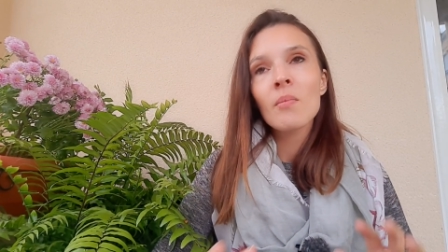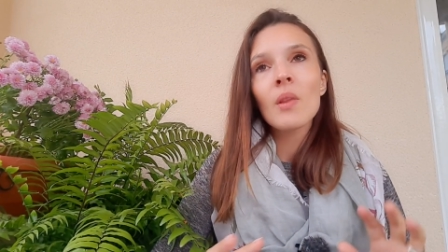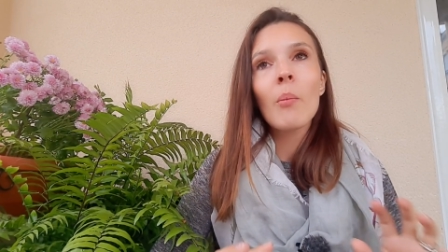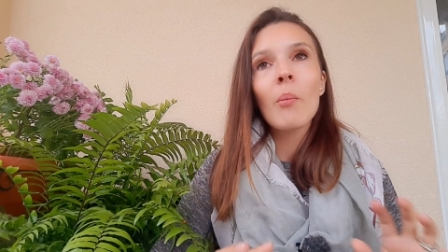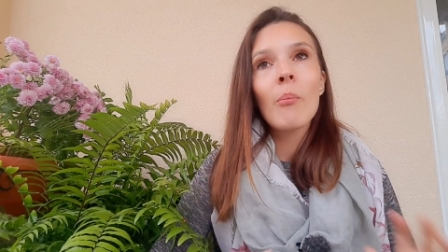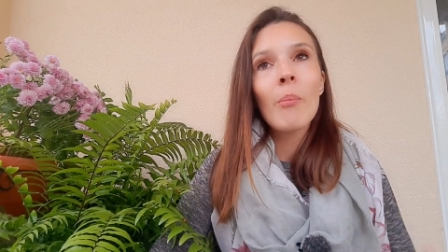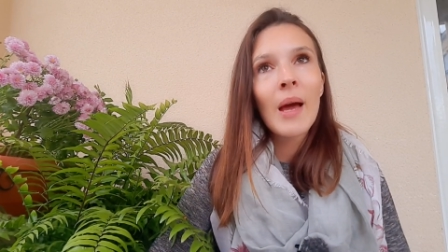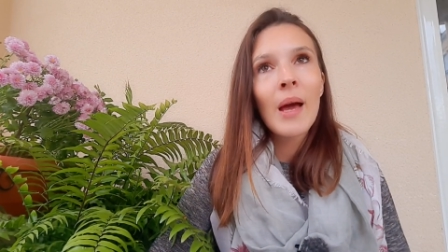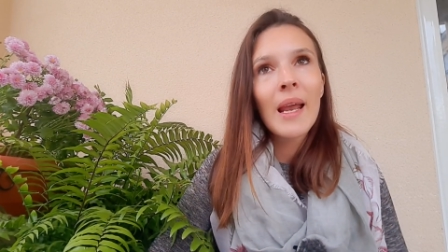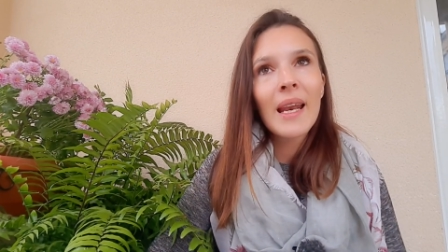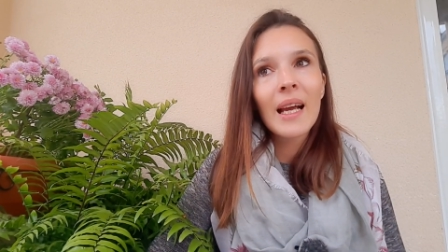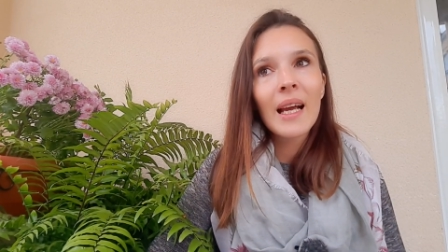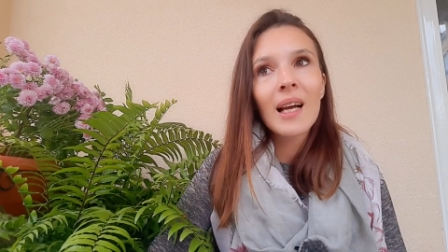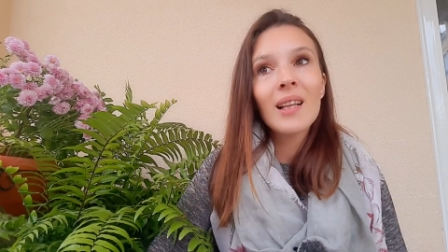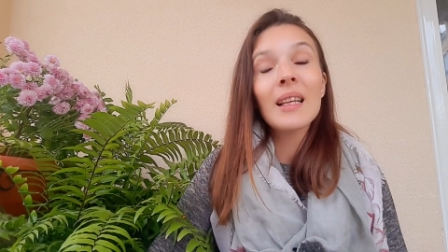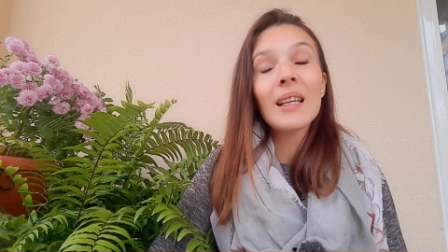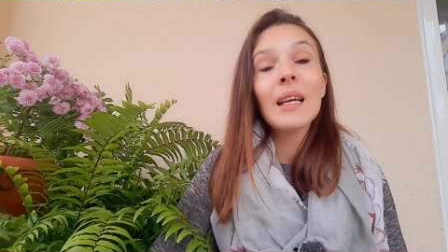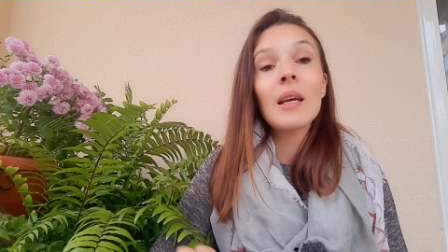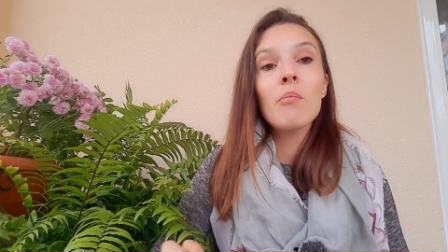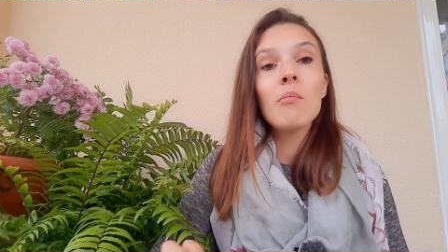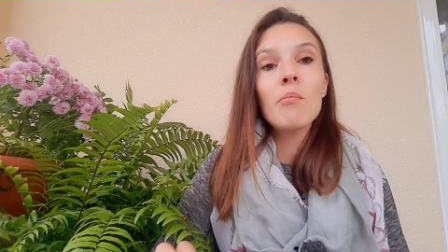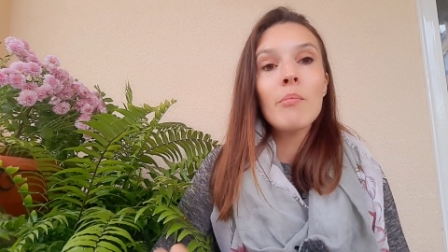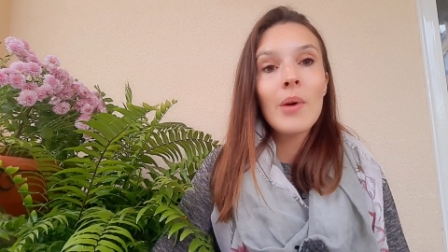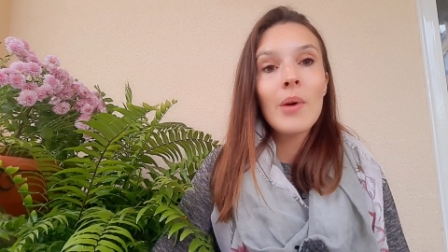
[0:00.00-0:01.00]
medical
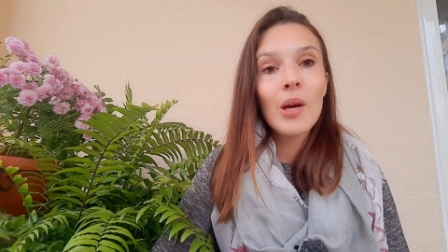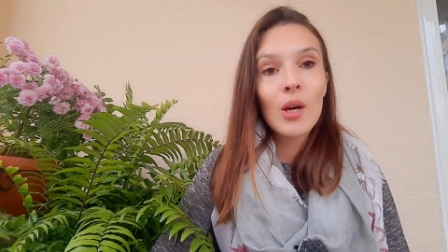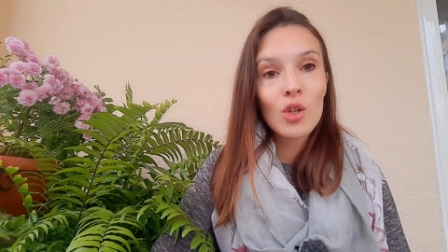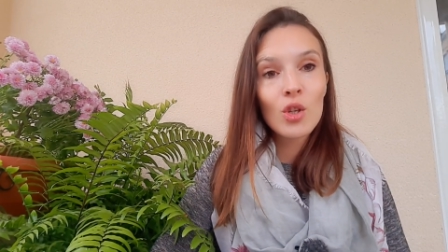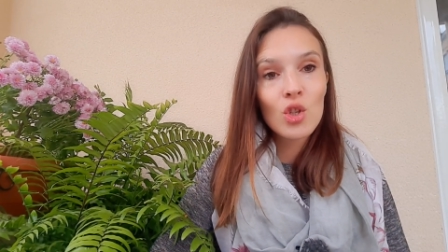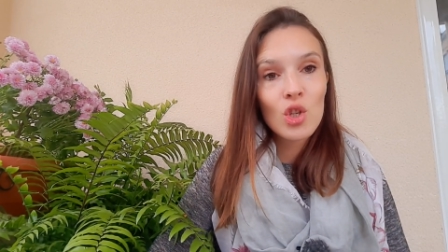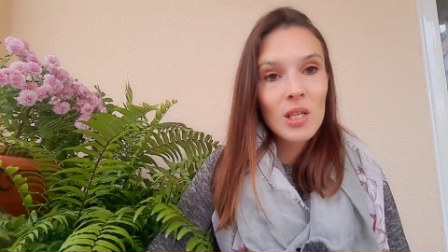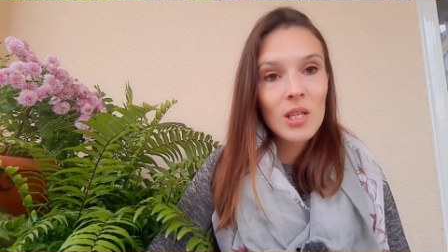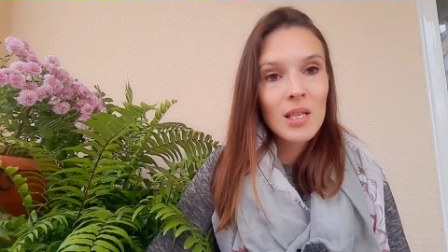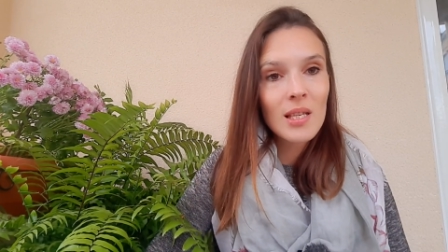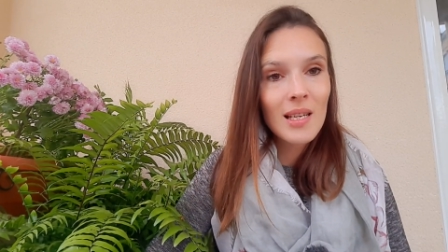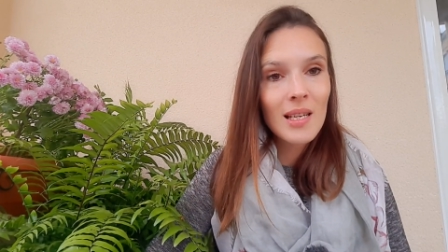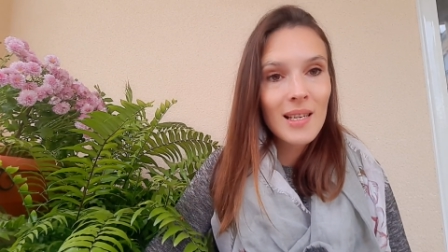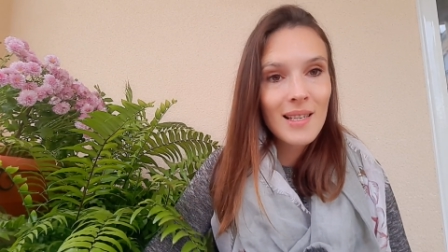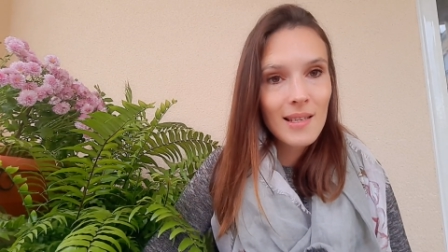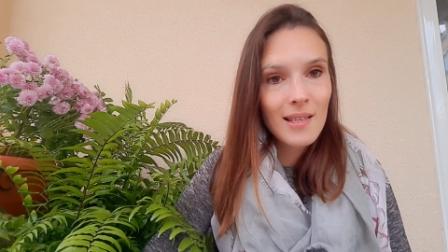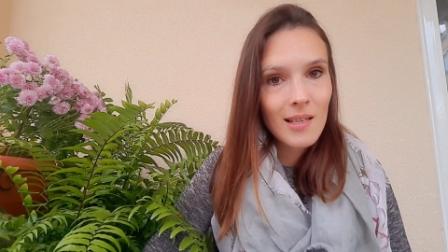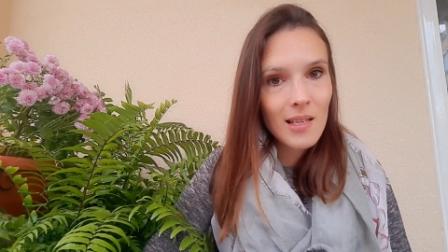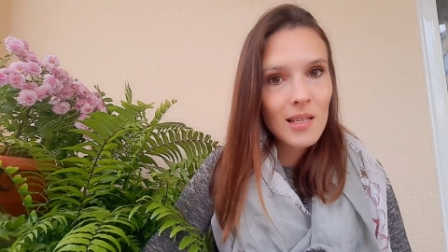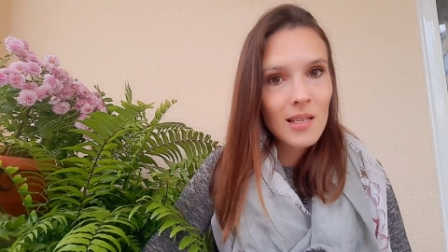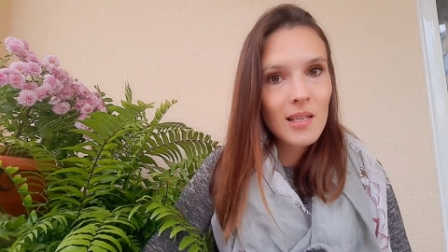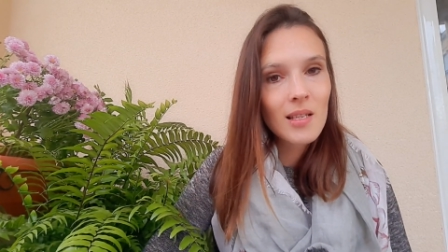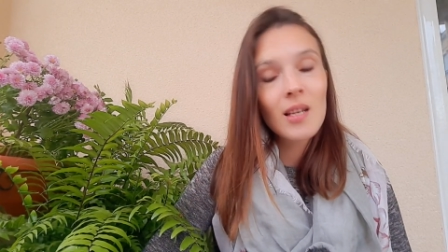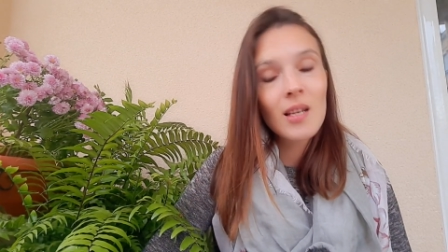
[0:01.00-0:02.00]
emergency
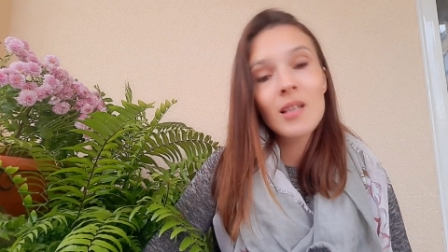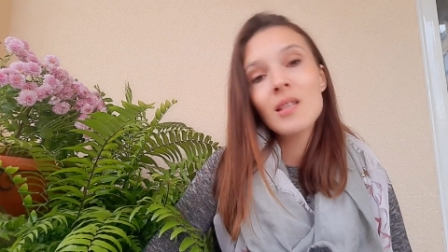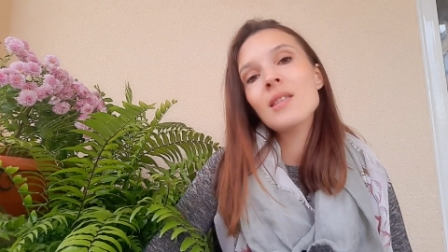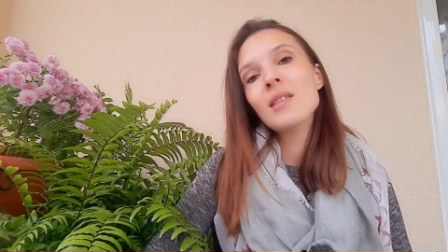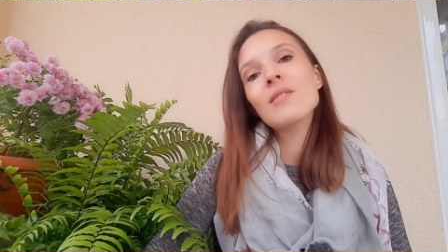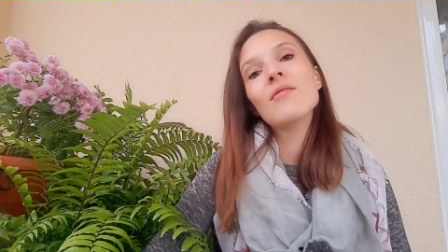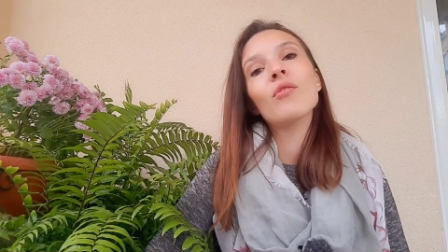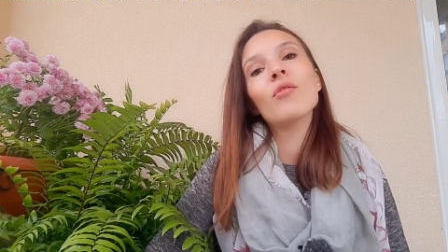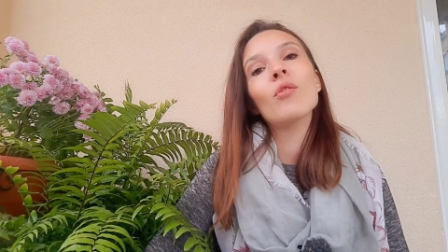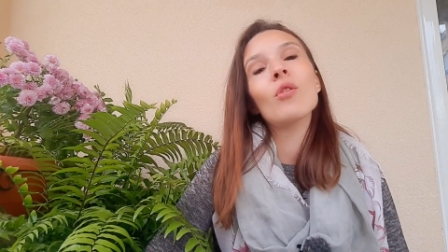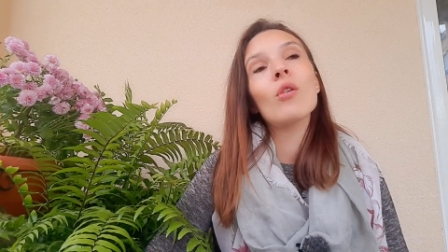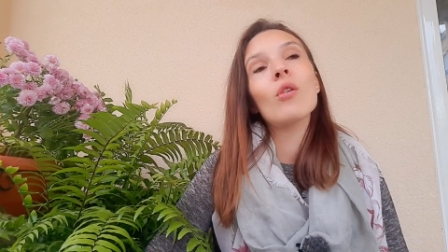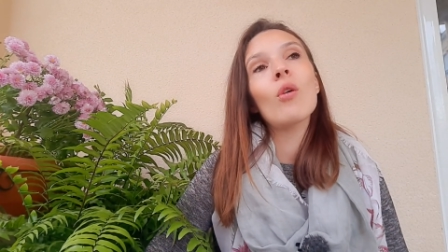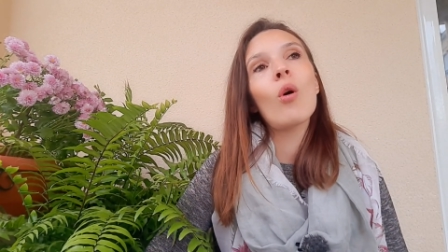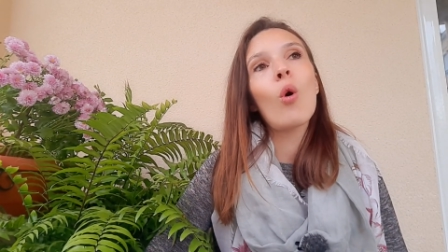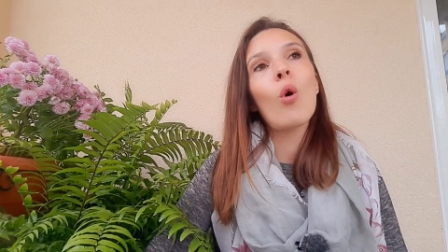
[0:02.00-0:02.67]
assistance for